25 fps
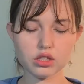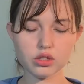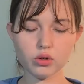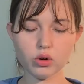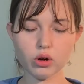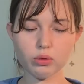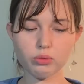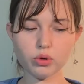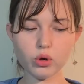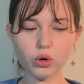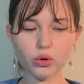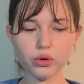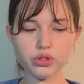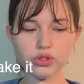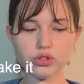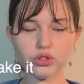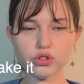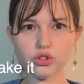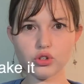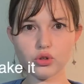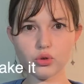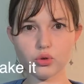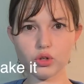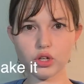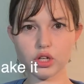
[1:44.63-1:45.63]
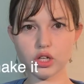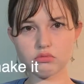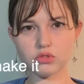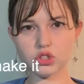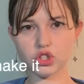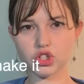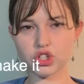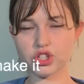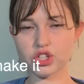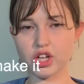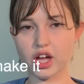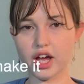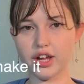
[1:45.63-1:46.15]
I'm going to do it
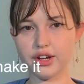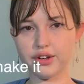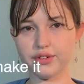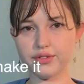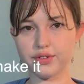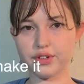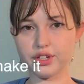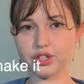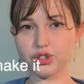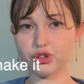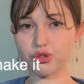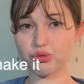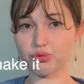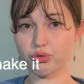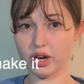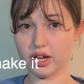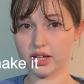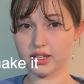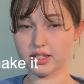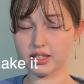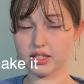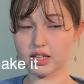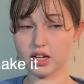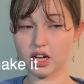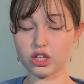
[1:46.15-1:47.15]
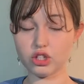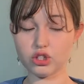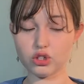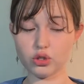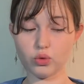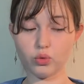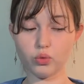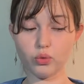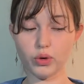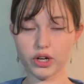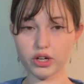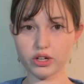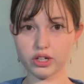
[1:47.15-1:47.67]
just out of a dress that I don't
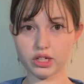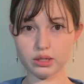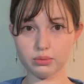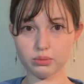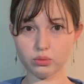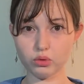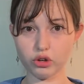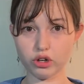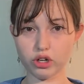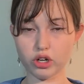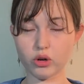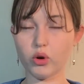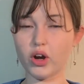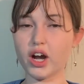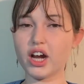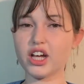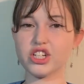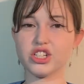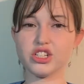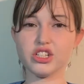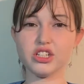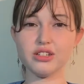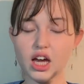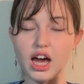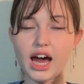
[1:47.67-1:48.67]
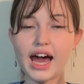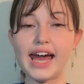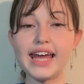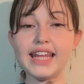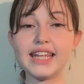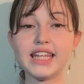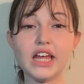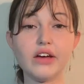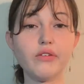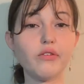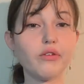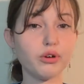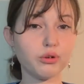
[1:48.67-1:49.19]
wear anymore. Or actually, I
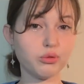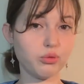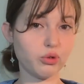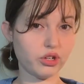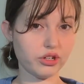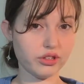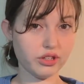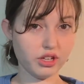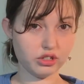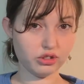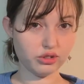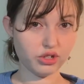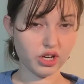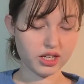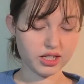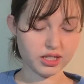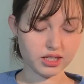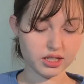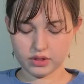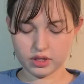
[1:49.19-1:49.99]
never wore that dress.